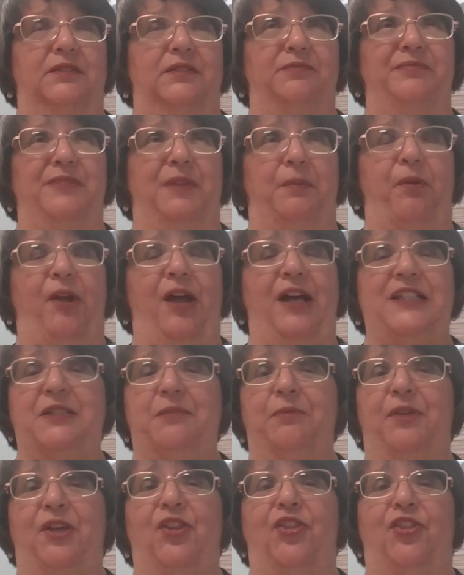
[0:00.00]

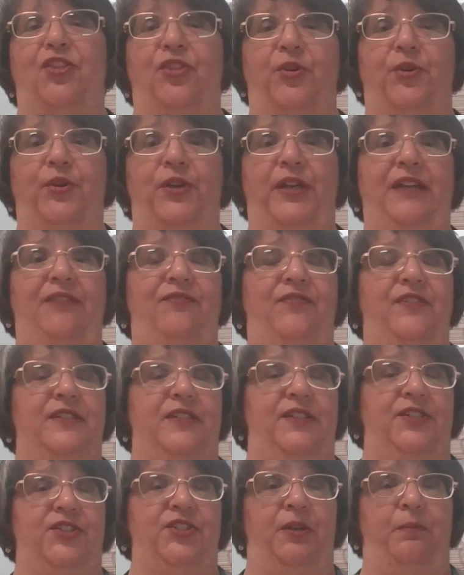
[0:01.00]
approximately 30
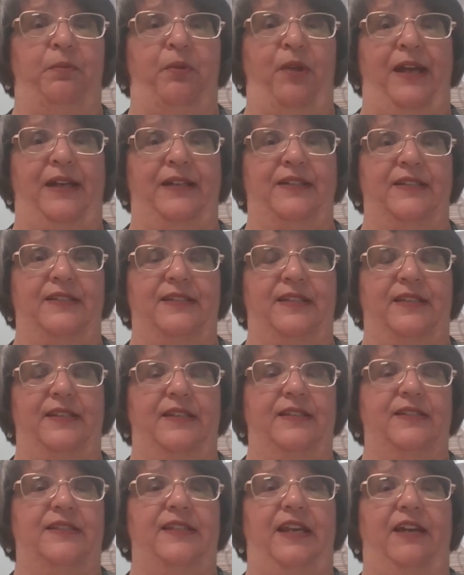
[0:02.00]
physician
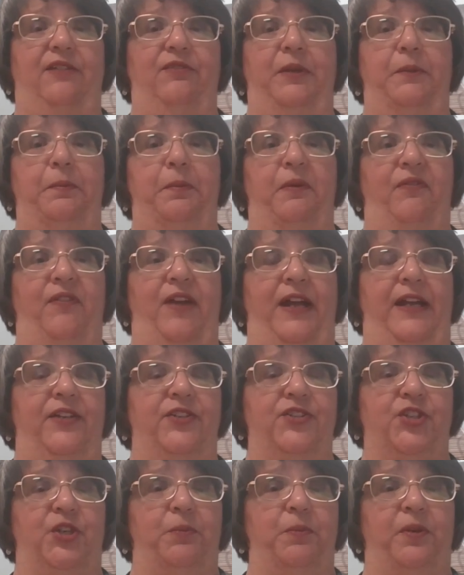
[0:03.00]
practices that we provide
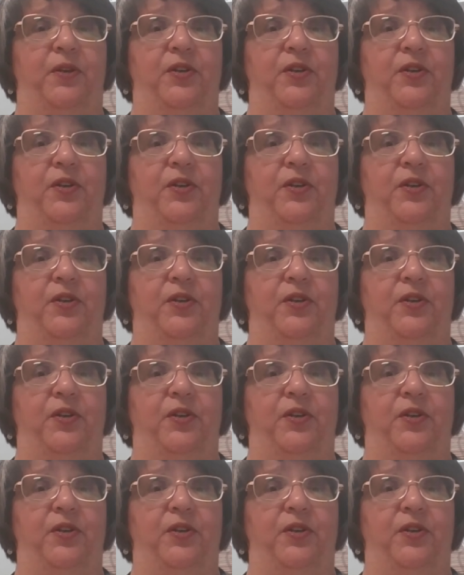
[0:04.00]
interpreter